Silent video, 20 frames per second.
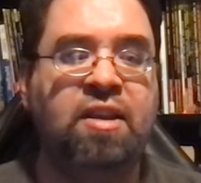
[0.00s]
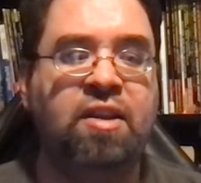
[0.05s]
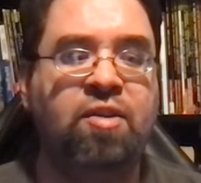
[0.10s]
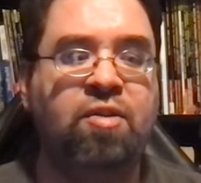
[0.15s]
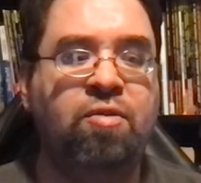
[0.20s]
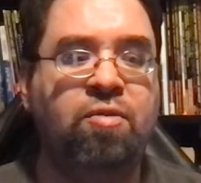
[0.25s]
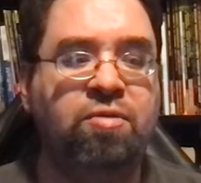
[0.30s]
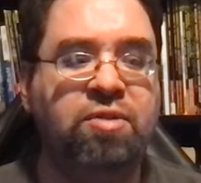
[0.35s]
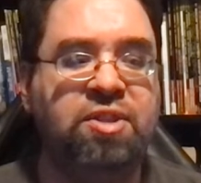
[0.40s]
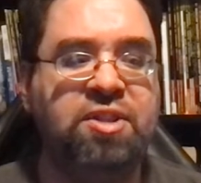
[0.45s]

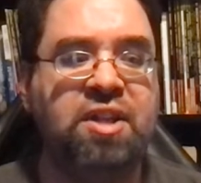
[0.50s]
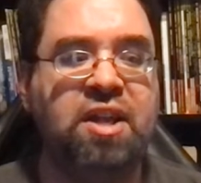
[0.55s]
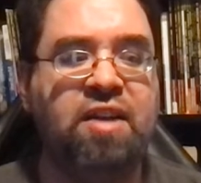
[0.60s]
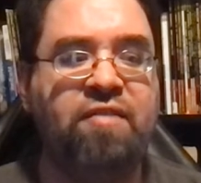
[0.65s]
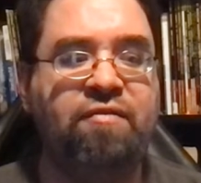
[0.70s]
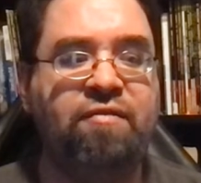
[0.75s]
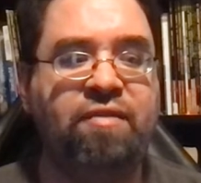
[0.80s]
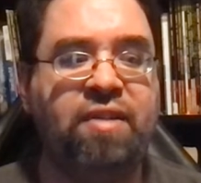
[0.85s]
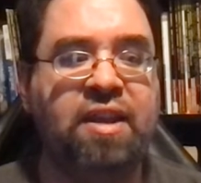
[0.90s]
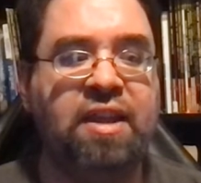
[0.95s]
Cool
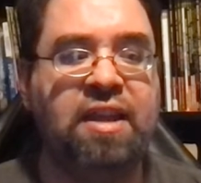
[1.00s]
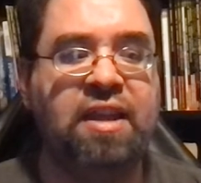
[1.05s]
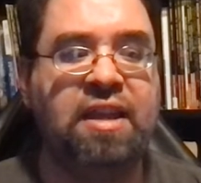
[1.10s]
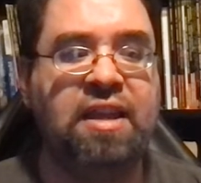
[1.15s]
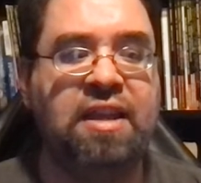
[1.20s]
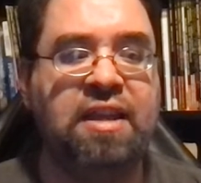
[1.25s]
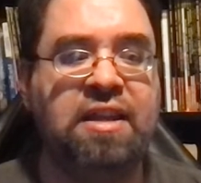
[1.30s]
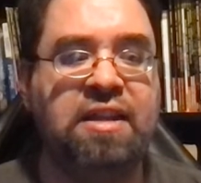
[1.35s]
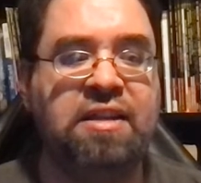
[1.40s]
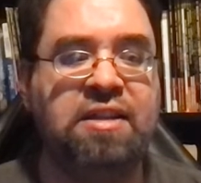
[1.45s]
Stuff
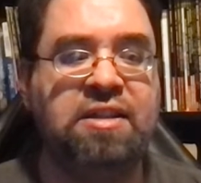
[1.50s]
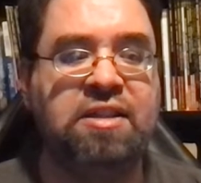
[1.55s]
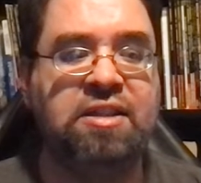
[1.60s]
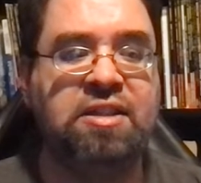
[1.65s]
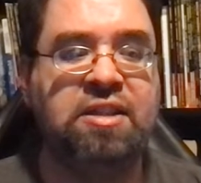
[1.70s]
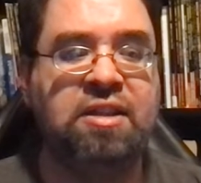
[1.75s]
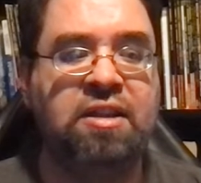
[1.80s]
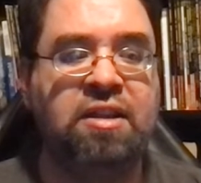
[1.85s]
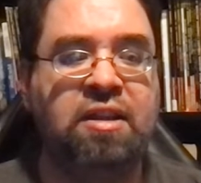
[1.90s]
is